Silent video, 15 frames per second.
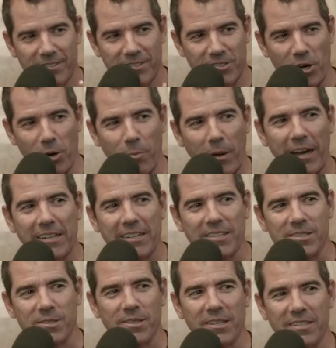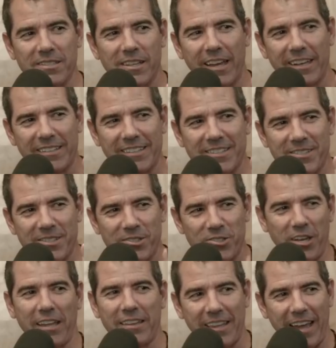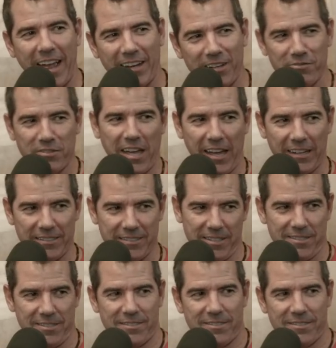Joe Biden is the jet lag of candidates.